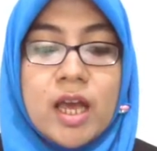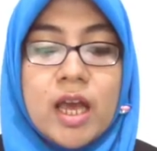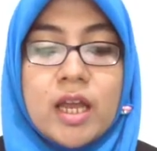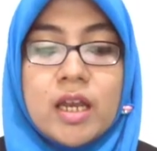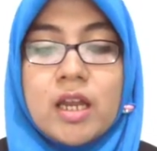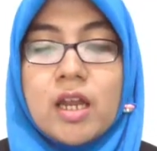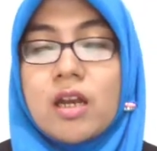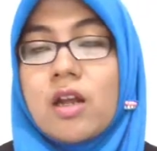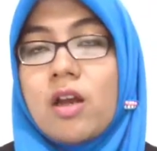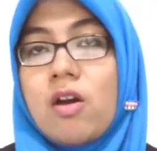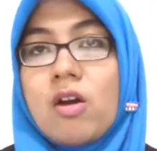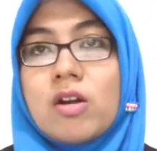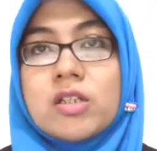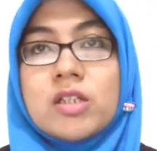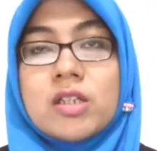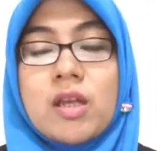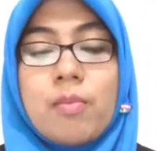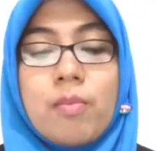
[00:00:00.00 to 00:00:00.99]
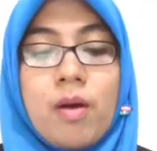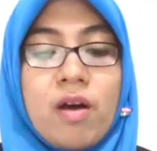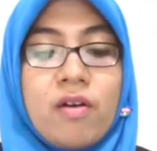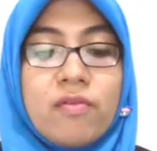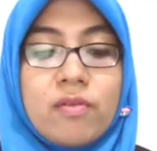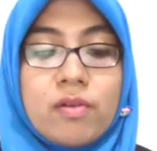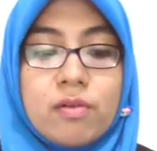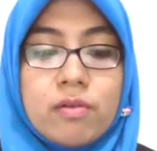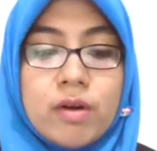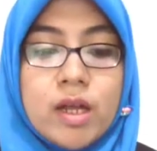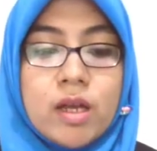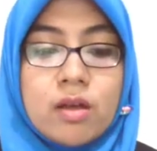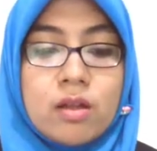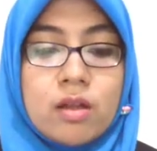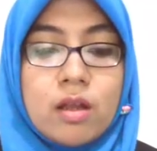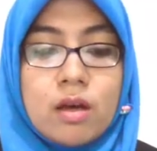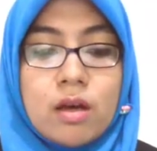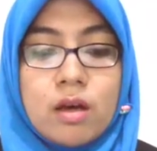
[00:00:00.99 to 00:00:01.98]
and then concept of
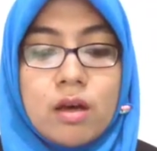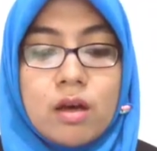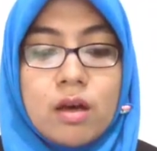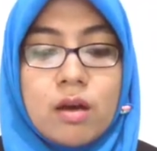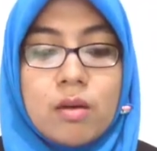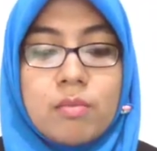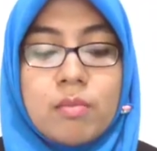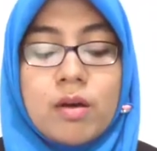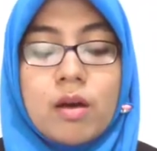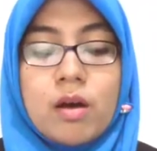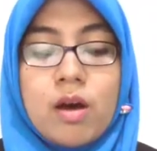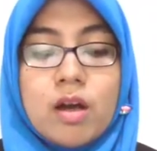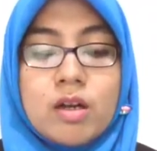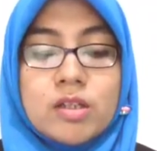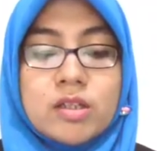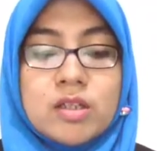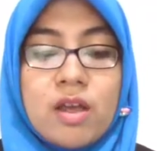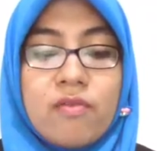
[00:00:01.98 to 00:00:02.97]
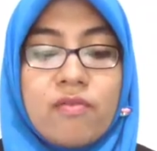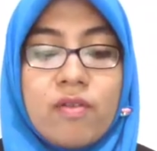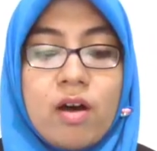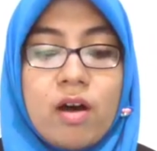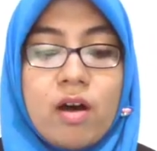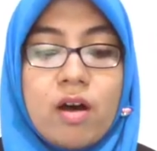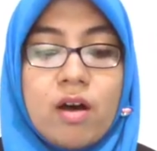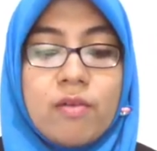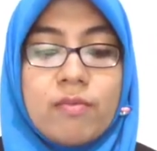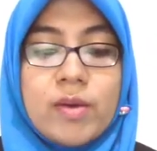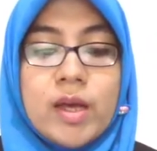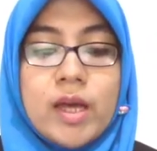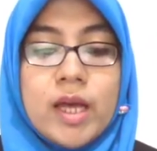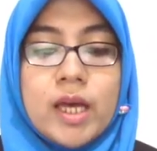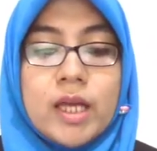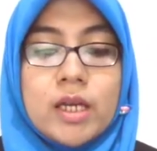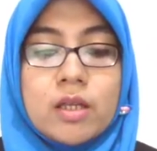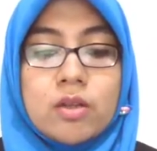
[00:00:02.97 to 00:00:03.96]
curriculum, concept of the